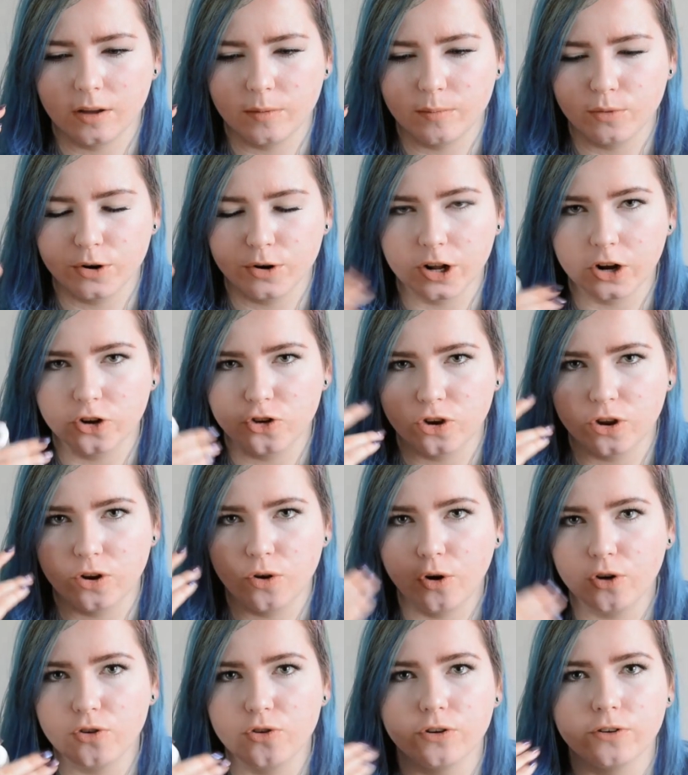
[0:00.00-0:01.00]
production
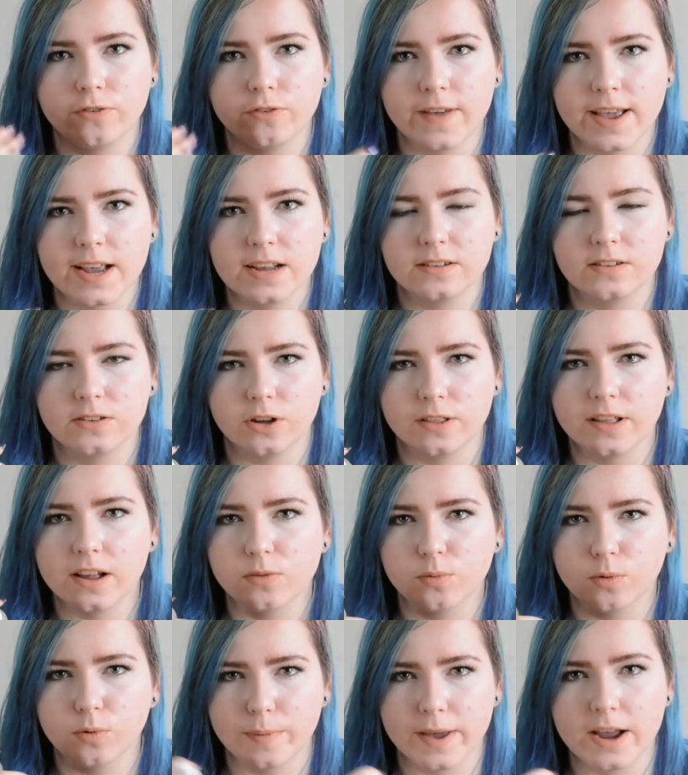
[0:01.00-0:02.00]
on your face, so
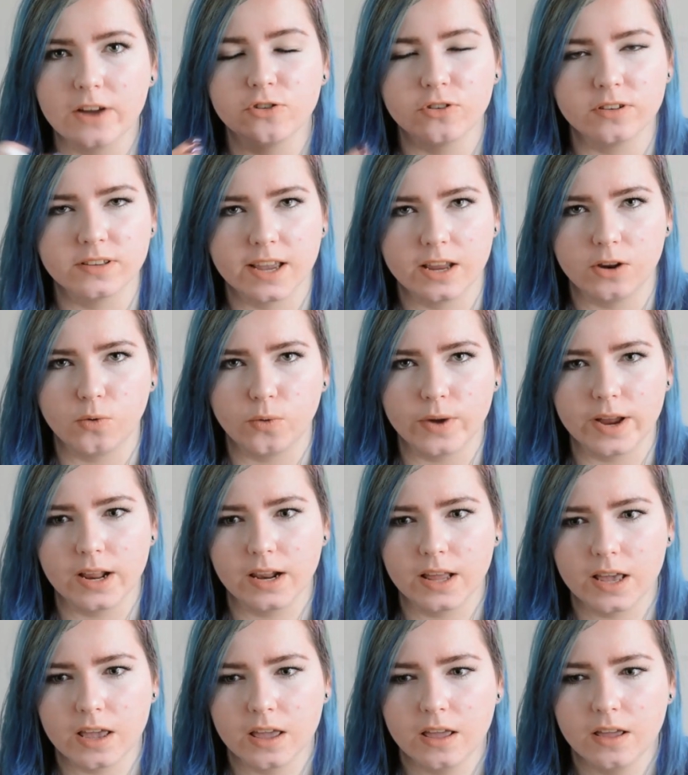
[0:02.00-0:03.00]
that's what makes your skin
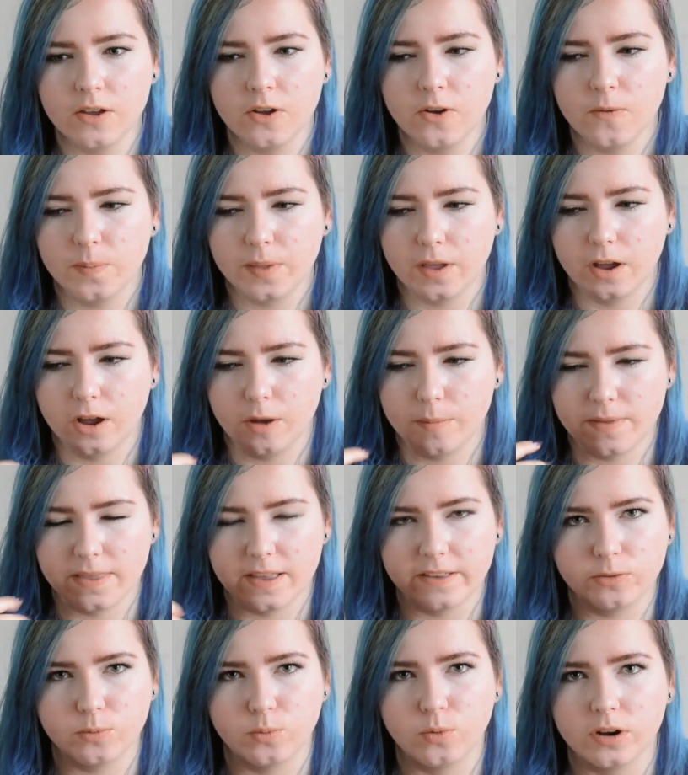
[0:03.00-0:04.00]
oily, and
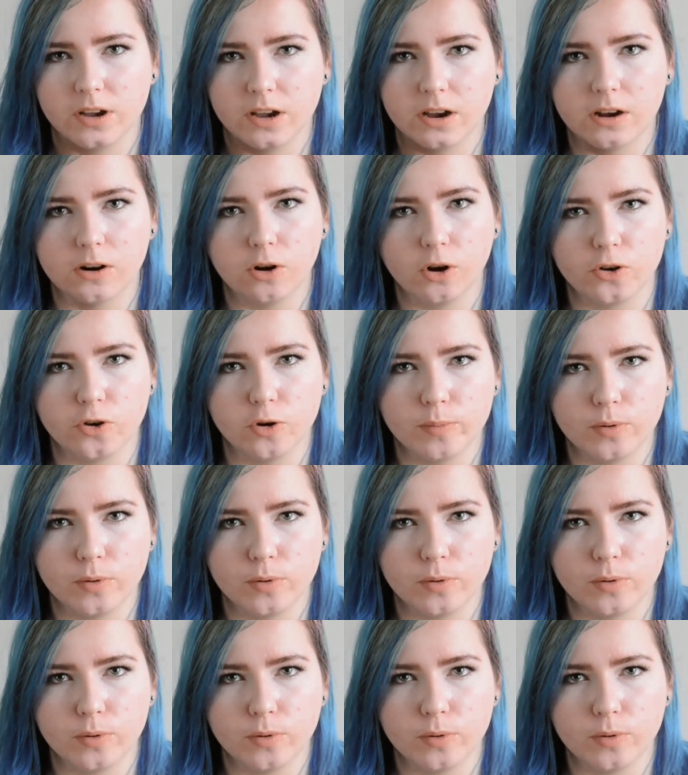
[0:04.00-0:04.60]
that's what can clog your